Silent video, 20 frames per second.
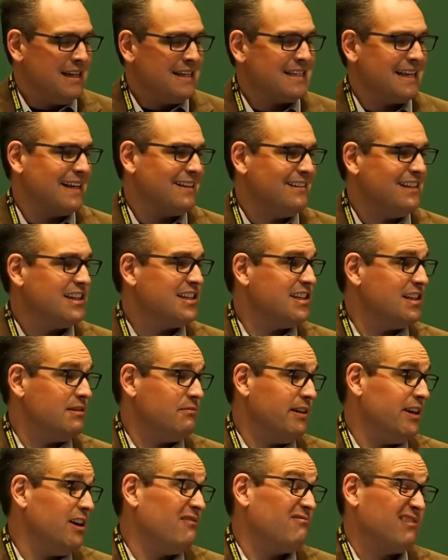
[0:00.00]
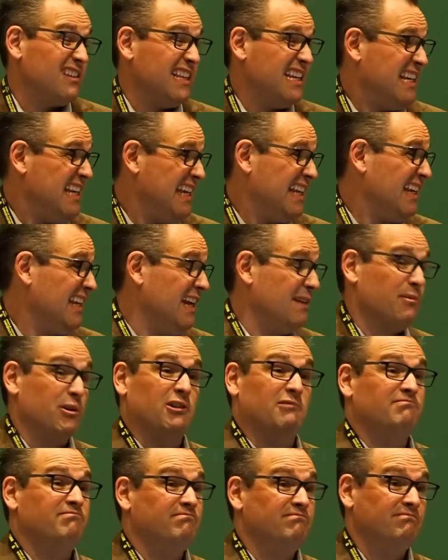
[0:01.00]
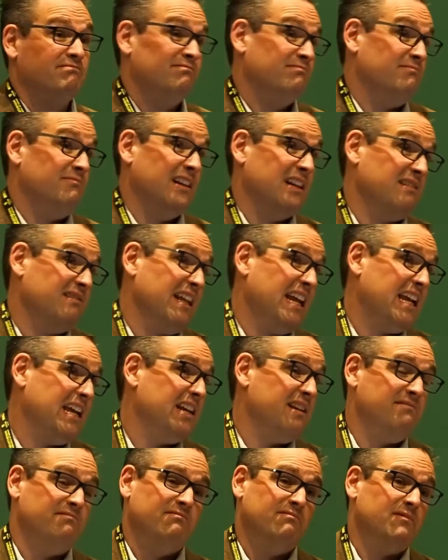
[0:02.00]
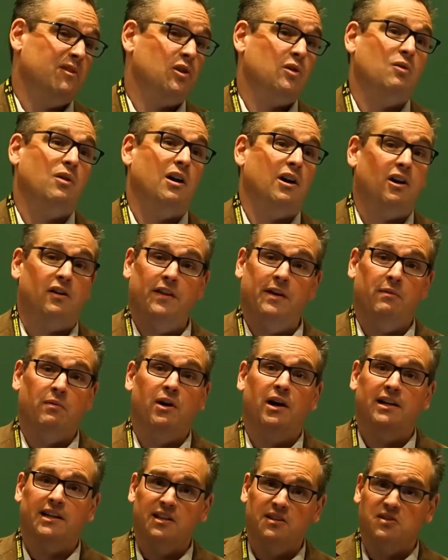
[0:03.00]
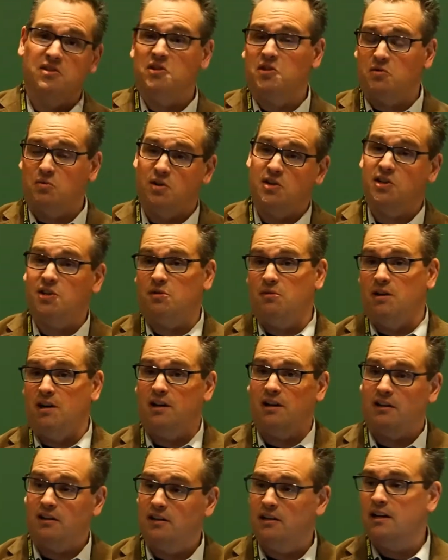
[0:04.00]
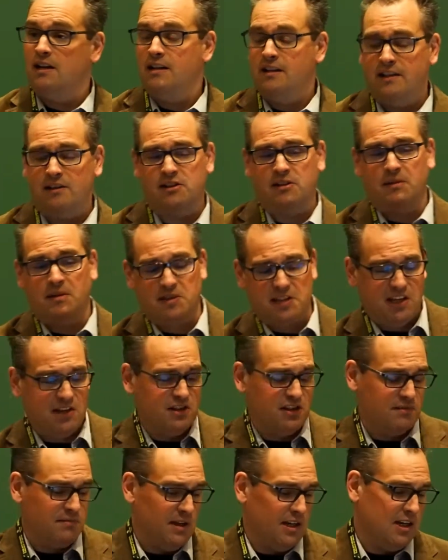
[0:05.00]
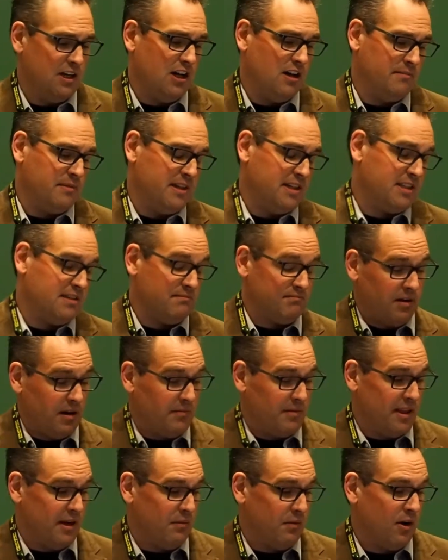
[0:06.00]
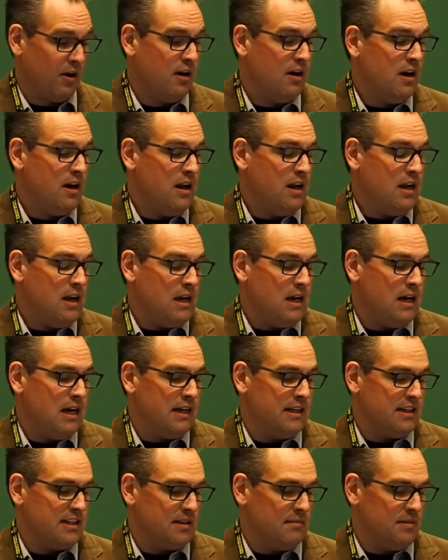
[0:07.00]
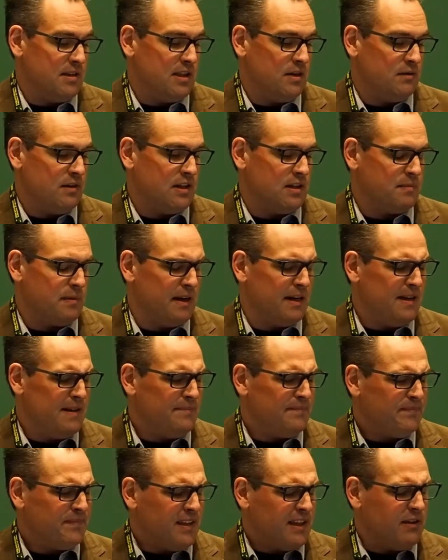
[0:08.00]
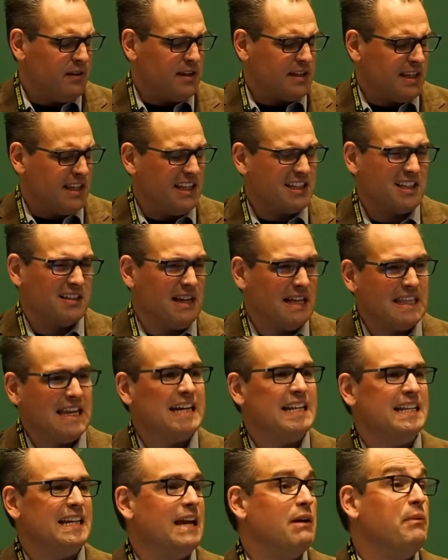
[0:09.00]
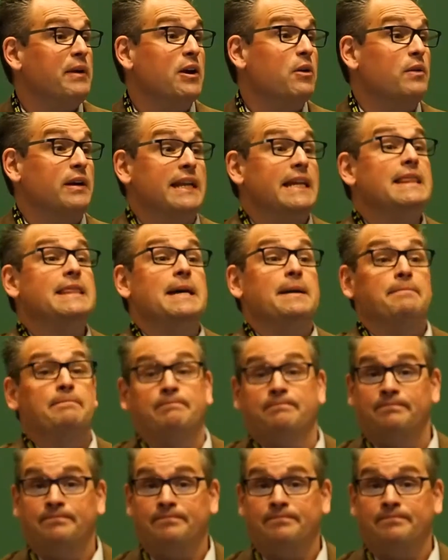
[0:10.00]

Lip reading: It's like, listen, we don't really need labor. Right? They can squawk all they want and use those words squawk, or they're sometimes accused of being communist, and probably they were in some of the unions. But you'd say, listen, at the end of the day, we don't need them.